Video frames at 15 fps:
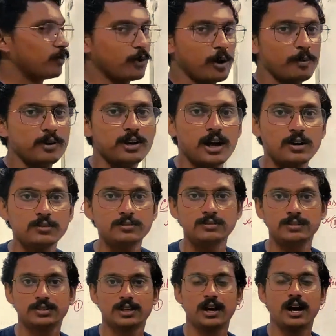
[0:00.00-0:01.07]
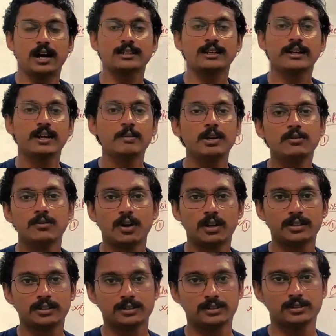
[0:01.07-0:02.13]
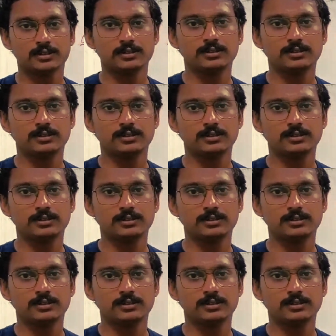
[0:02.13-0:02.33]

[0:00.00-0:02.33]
Proper nouns are the naming words